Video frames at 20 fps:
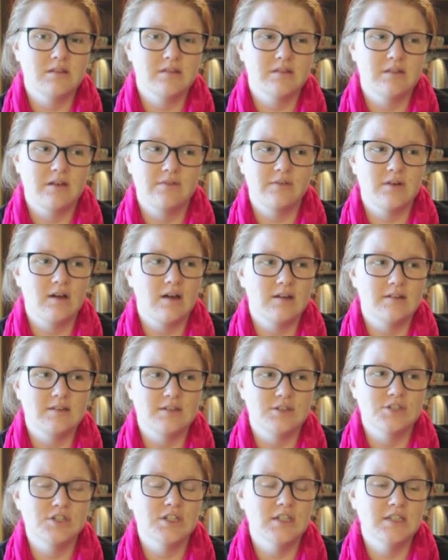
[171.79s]
of
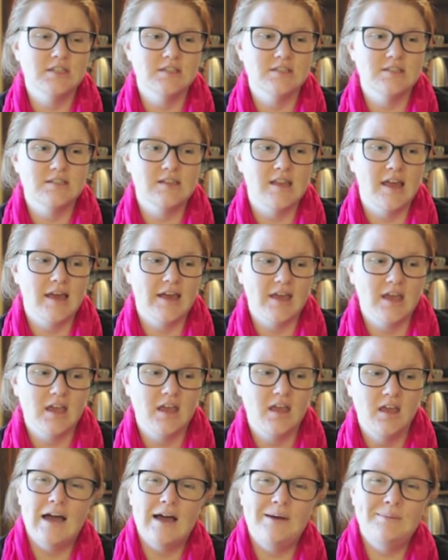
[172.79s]
auditions, like,
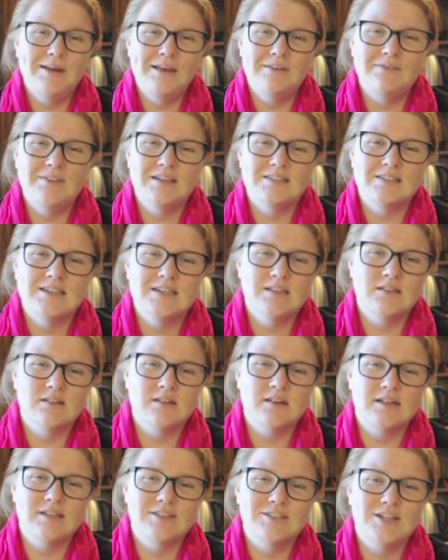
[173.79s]
how many of these kids are
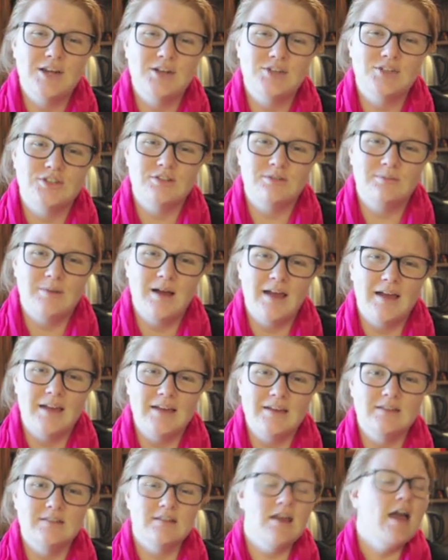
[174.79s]
gonna change their
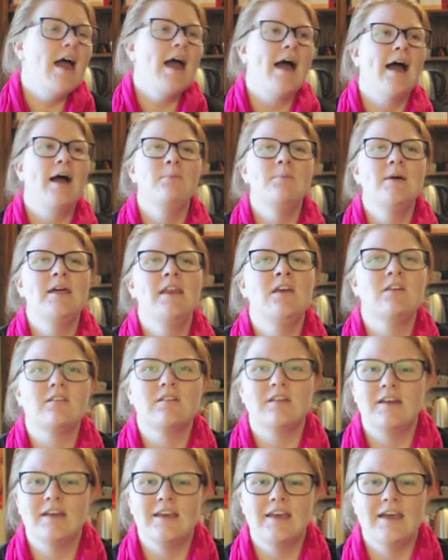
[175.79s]
mind? How many are
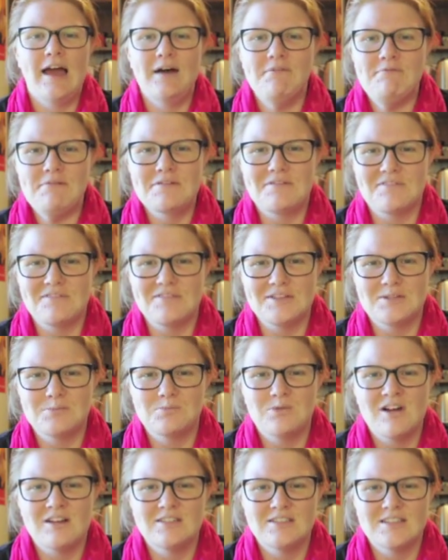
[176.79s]
gonna get halfway through this
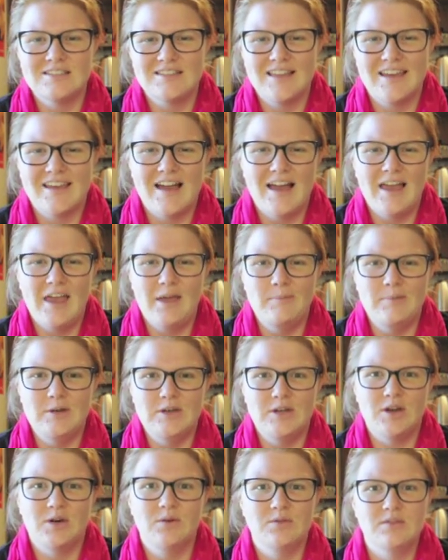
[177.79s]
process like I am
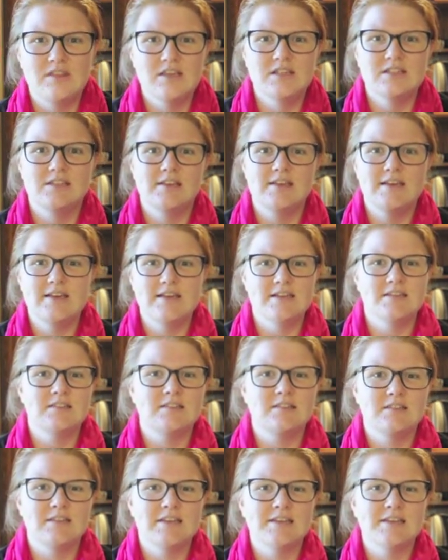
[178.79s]
and go, this isn't